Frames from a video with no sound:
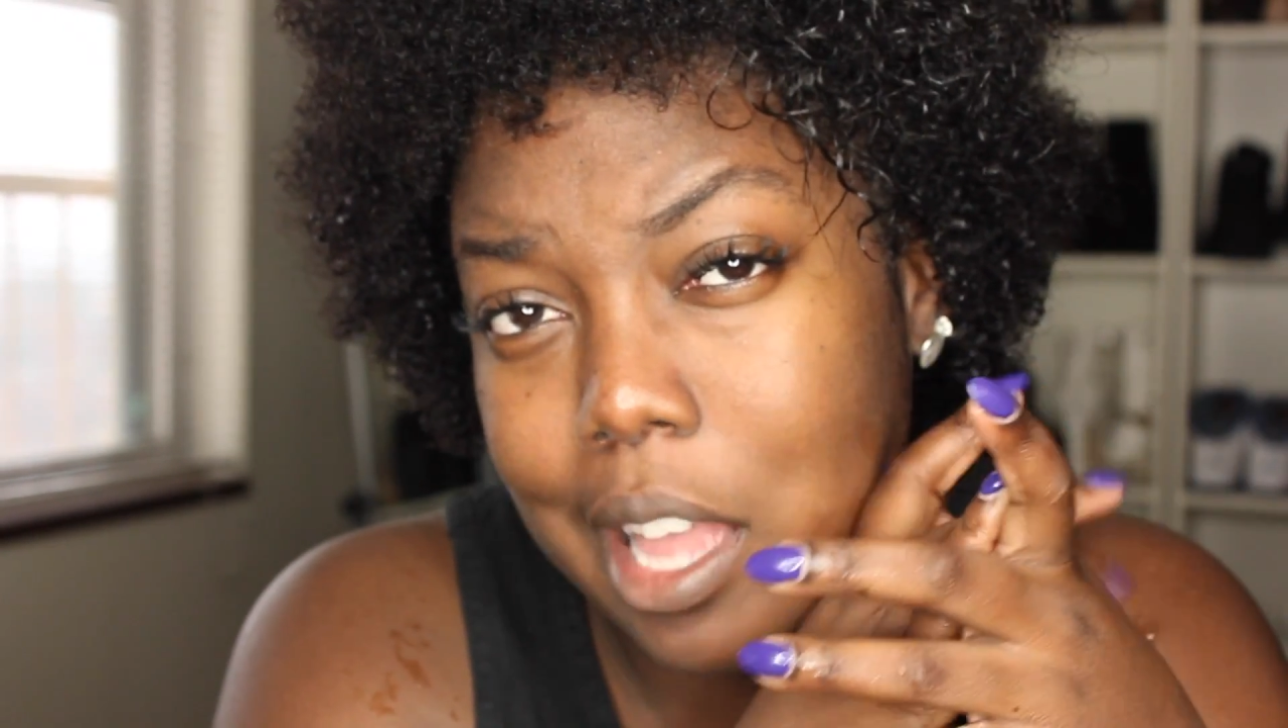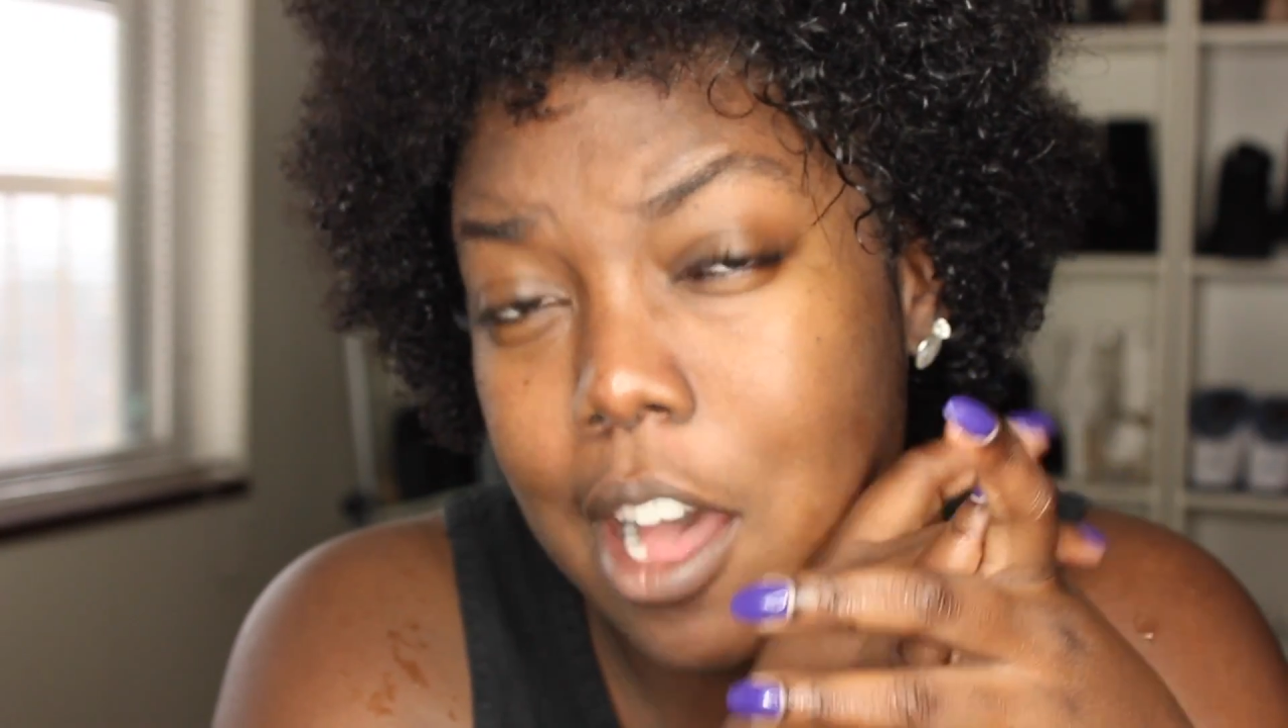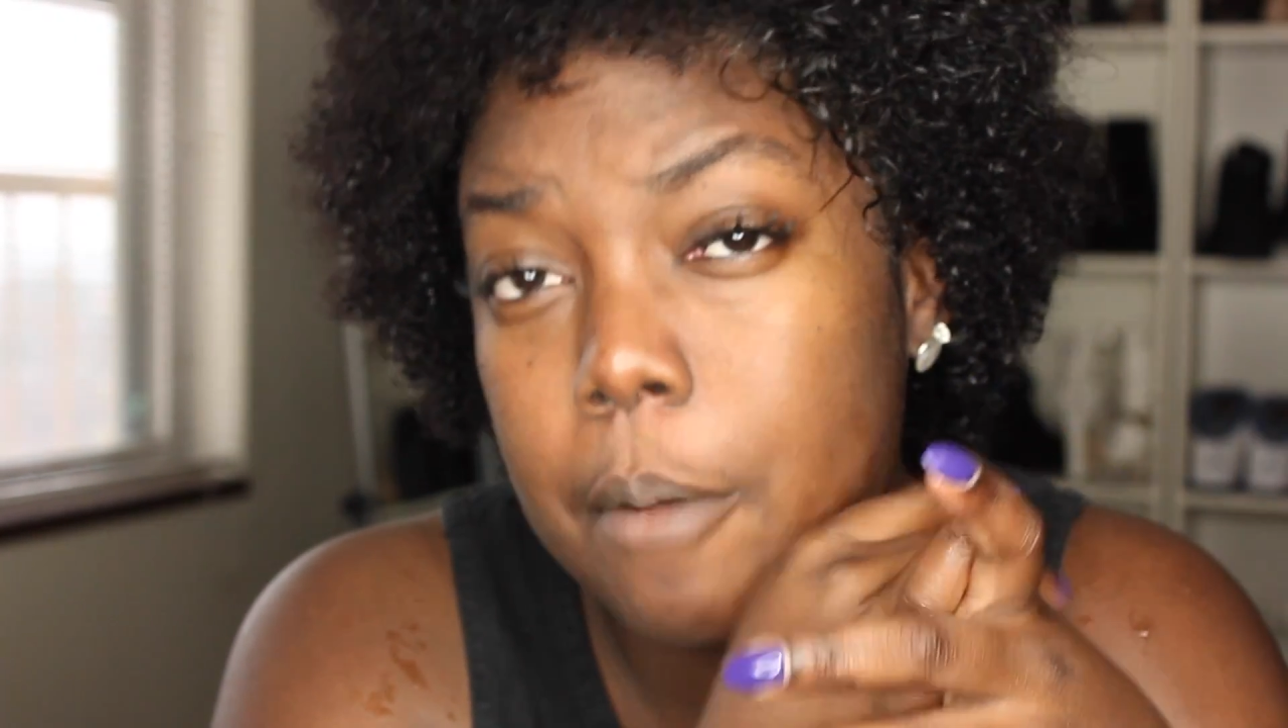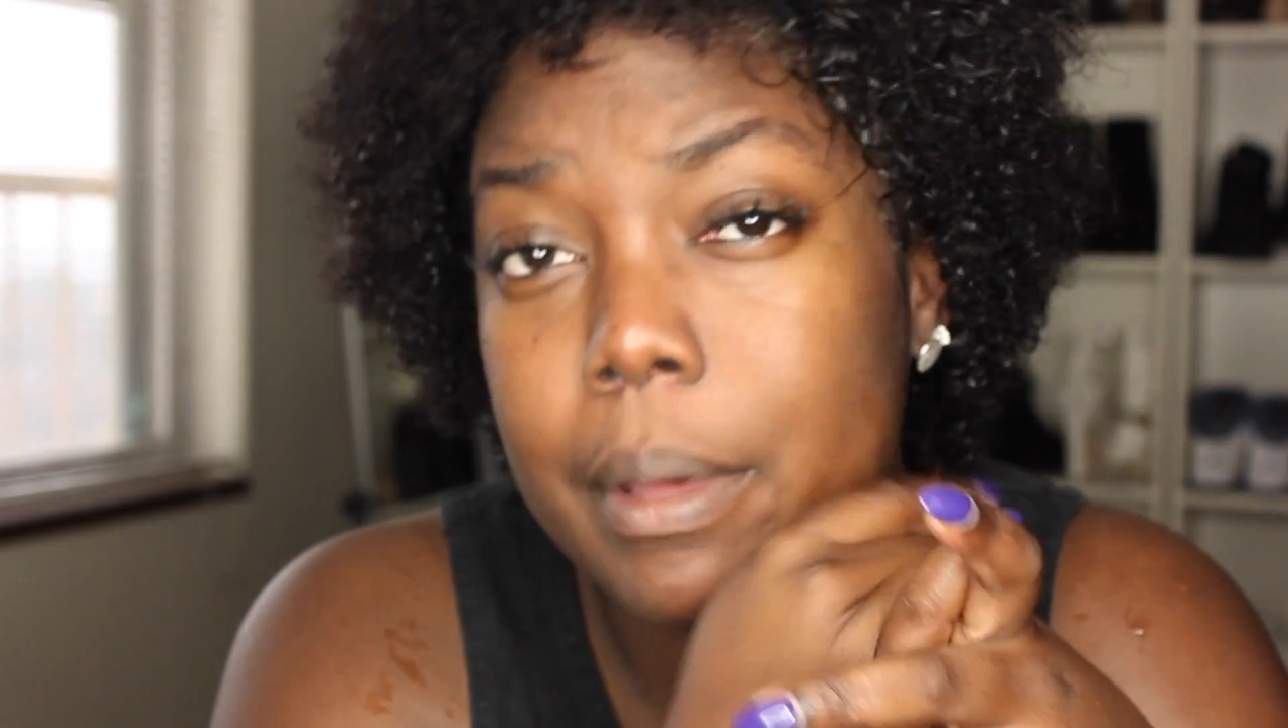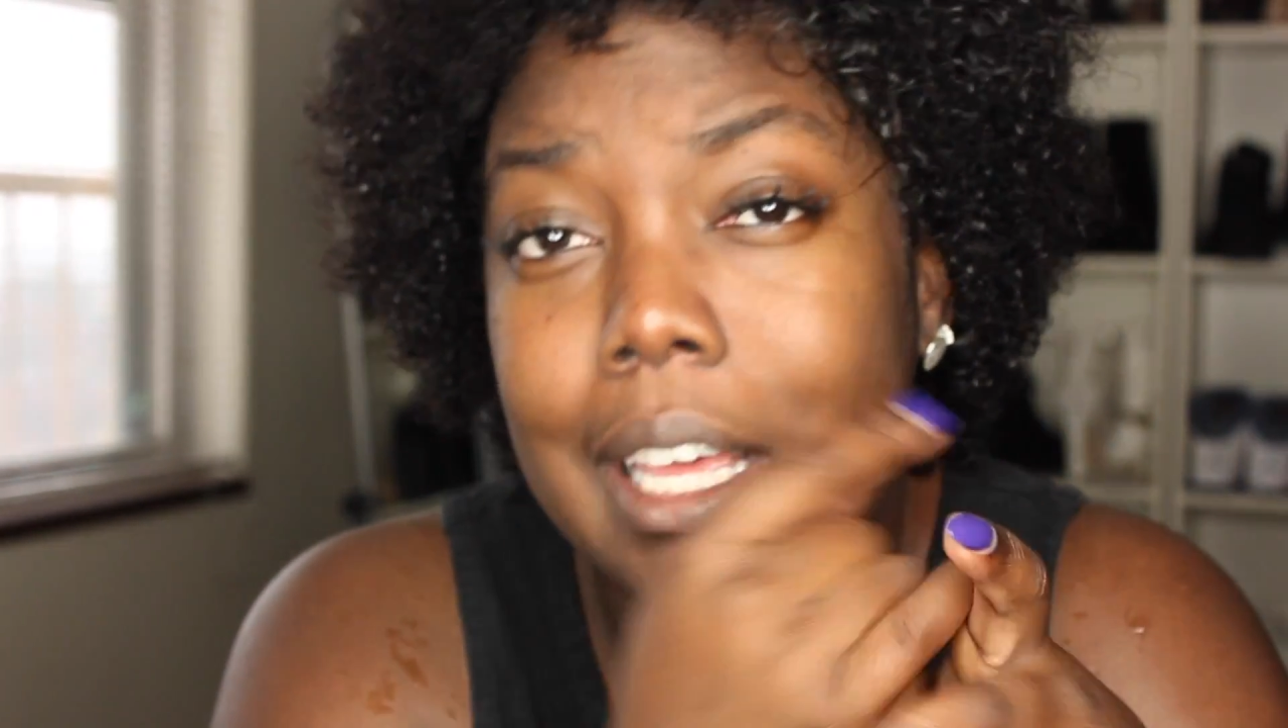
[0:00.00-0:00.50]

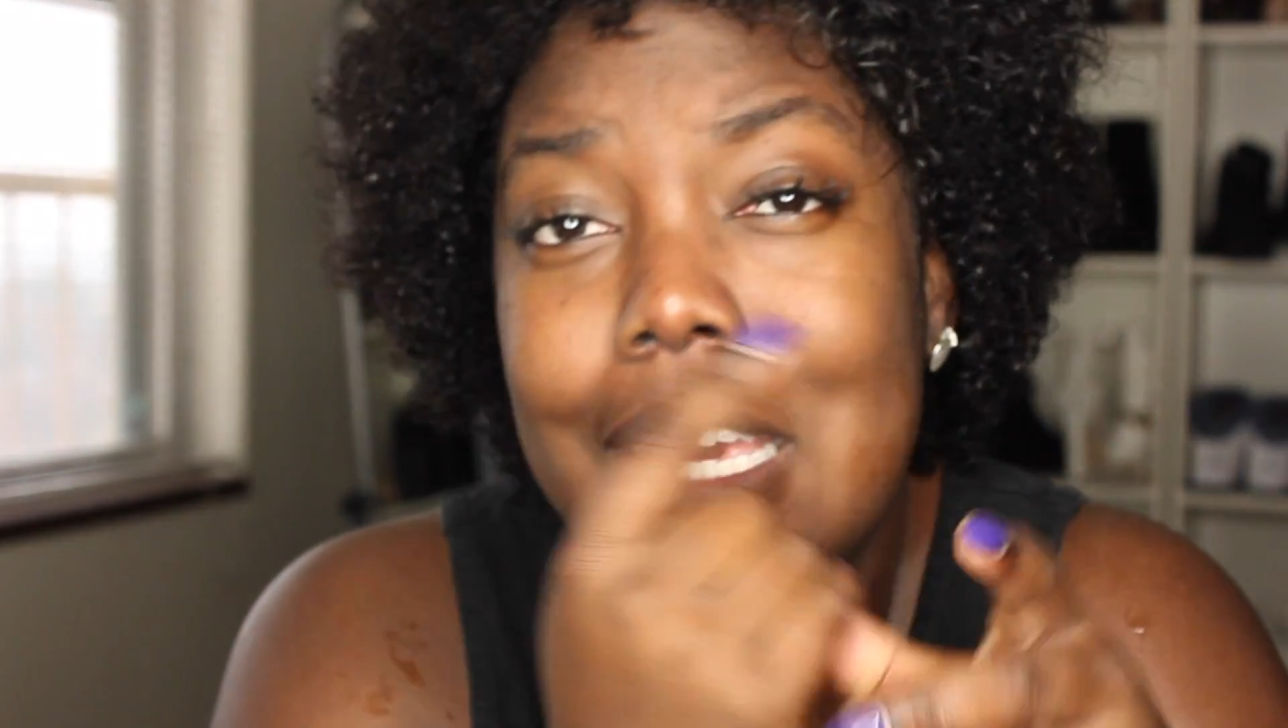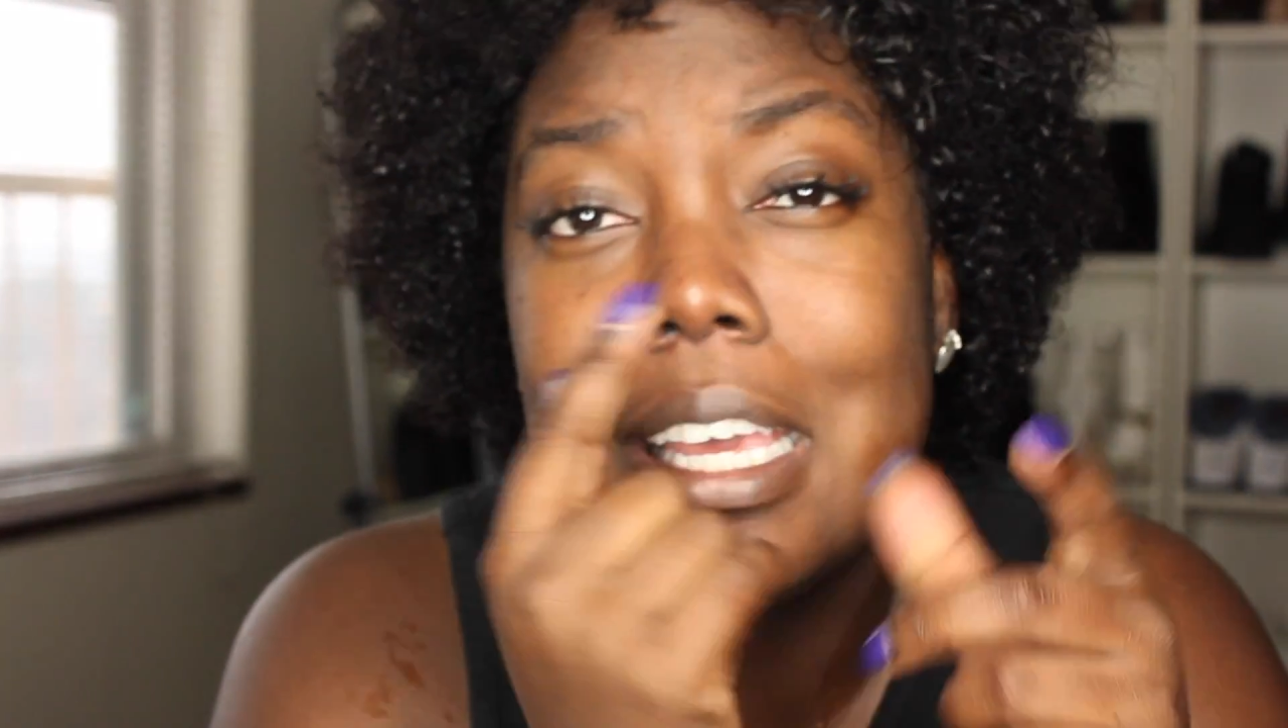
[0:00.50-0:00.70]
style, but